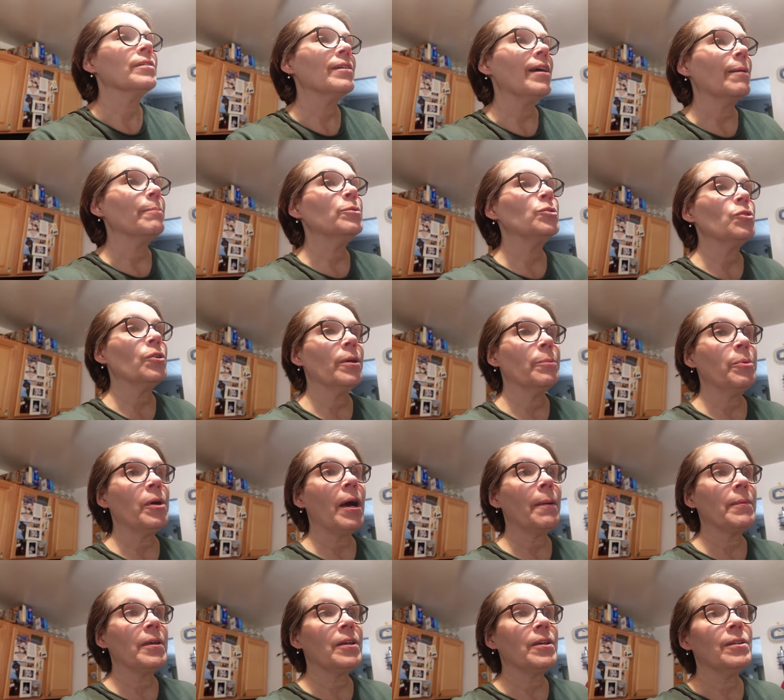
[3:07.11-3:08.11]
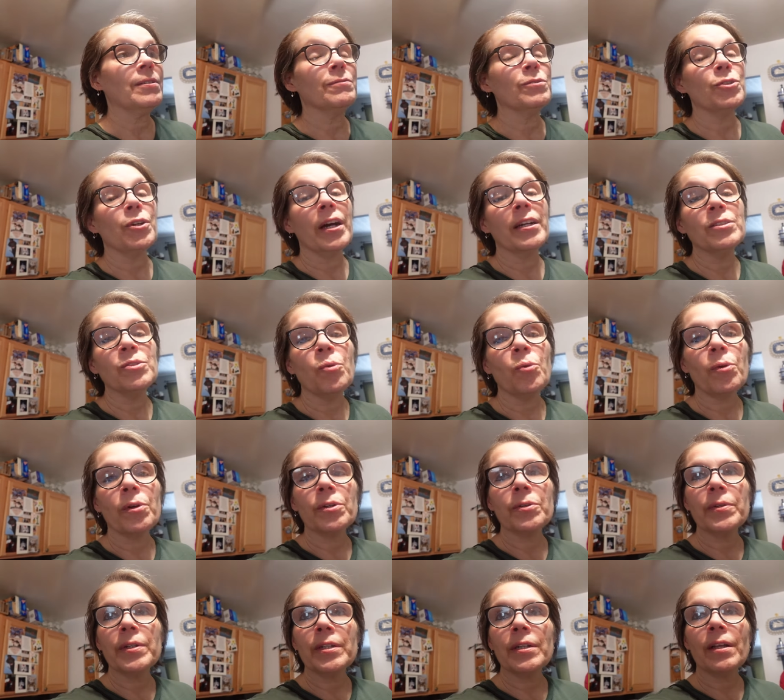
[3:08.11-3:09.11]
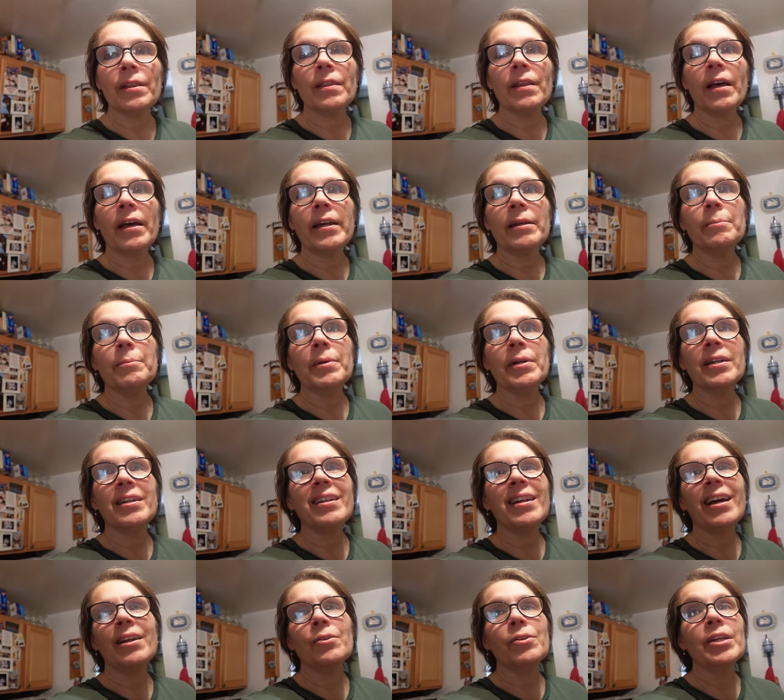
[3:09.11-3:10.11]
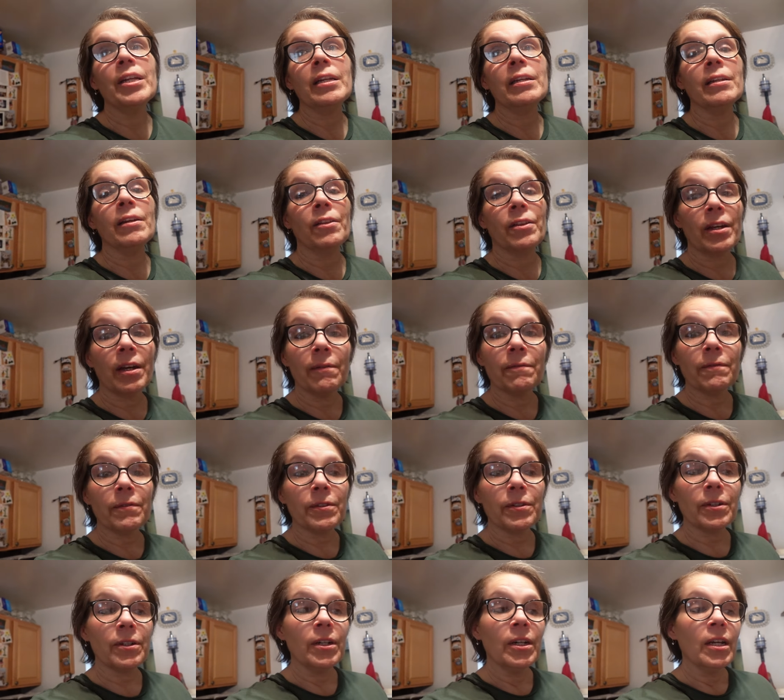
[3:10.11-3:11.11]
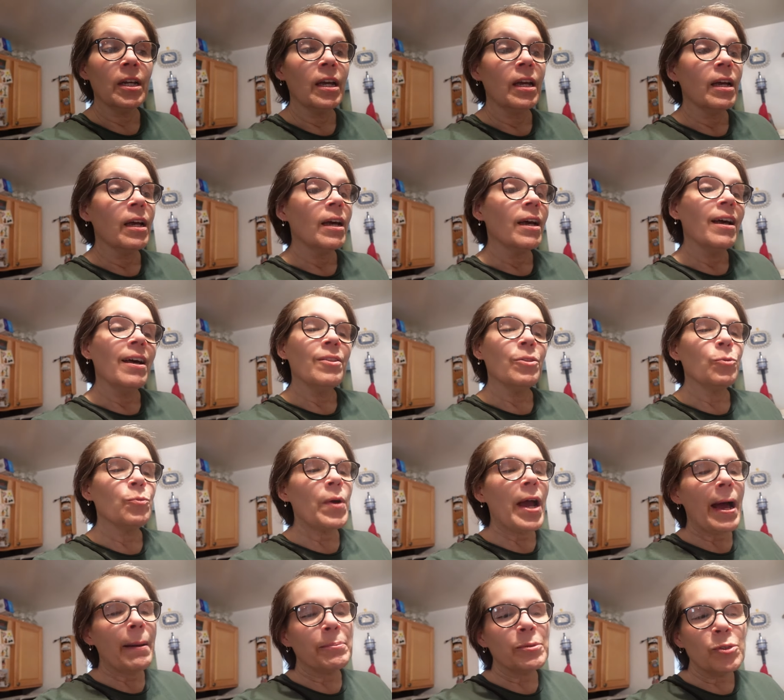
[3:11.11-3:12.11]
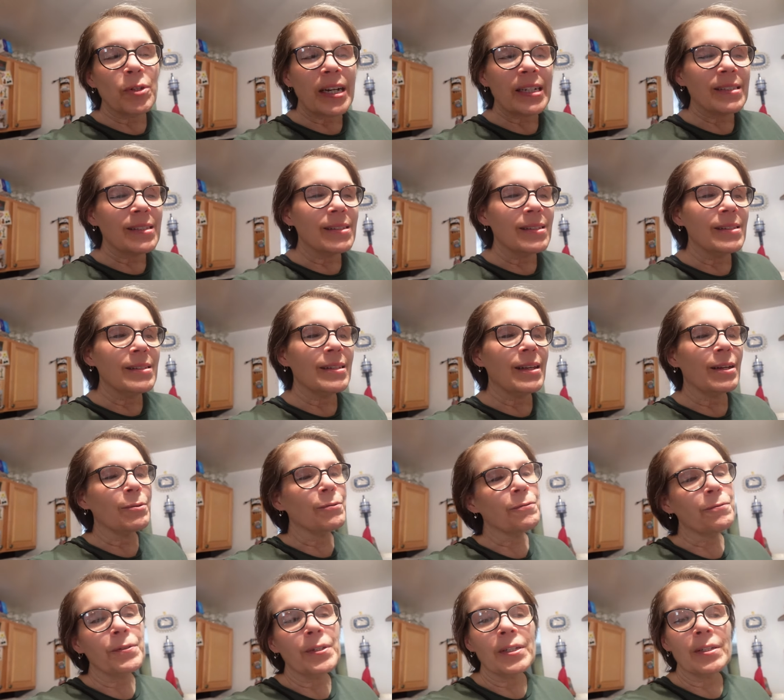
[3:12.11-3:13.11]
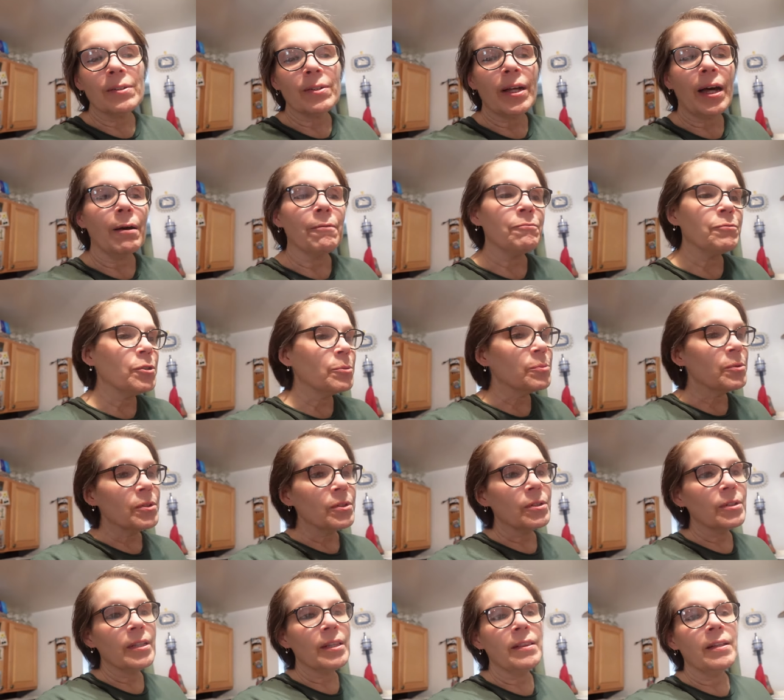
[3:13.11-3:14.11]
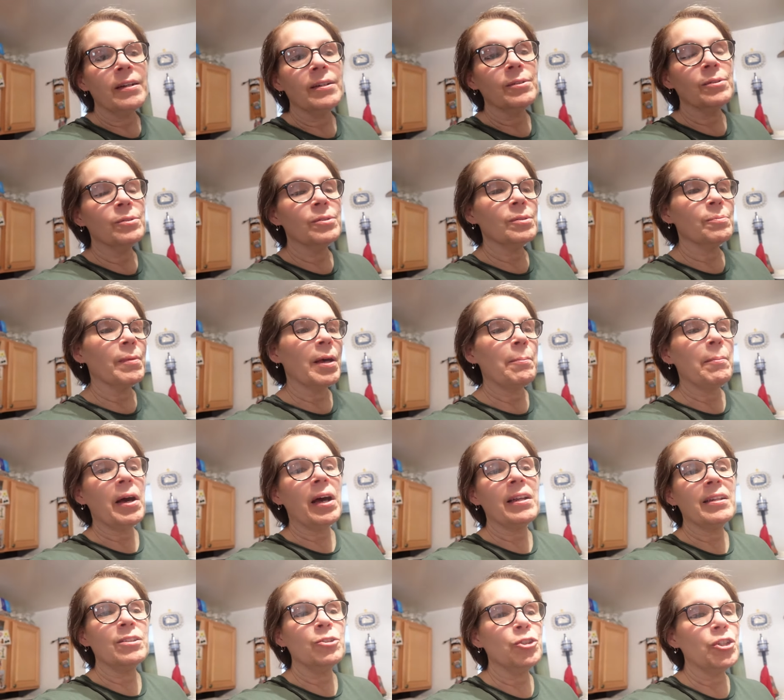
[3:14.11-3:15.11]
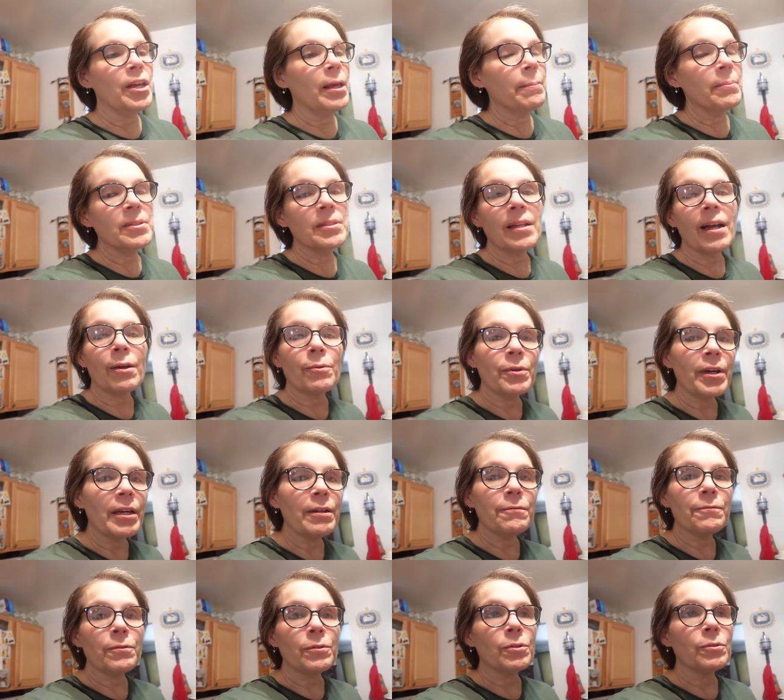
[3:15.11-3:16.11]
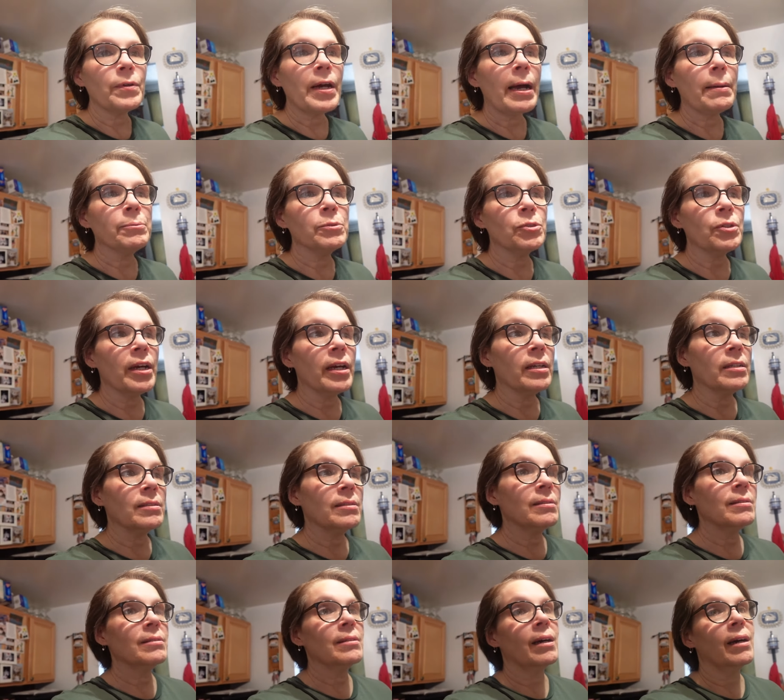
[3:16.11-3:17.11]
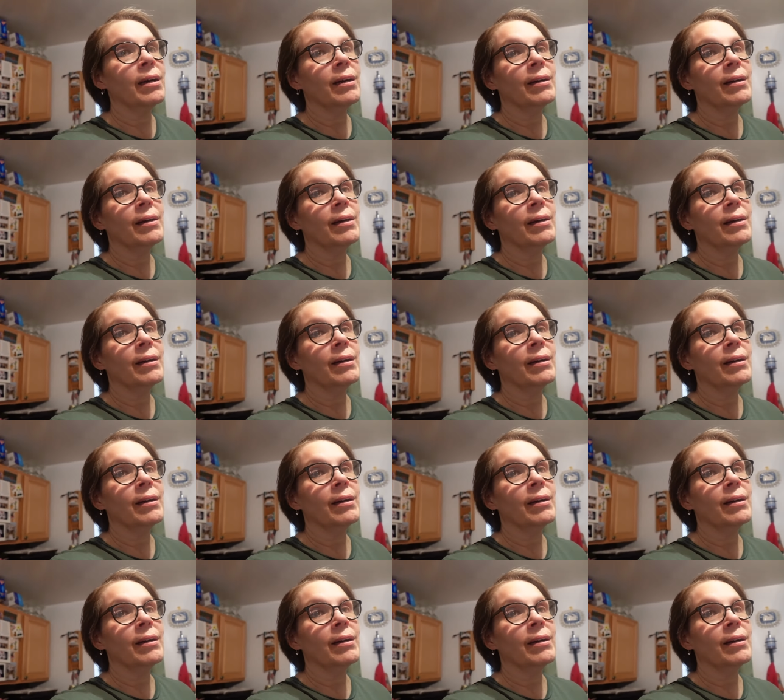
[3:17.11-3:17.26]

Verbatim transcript: I'm sure I probably could have tried to order it online, but I don't need another comforter. The wrap dresses, I don't feel comfortable in those. My body shape is not right for a wrap dress.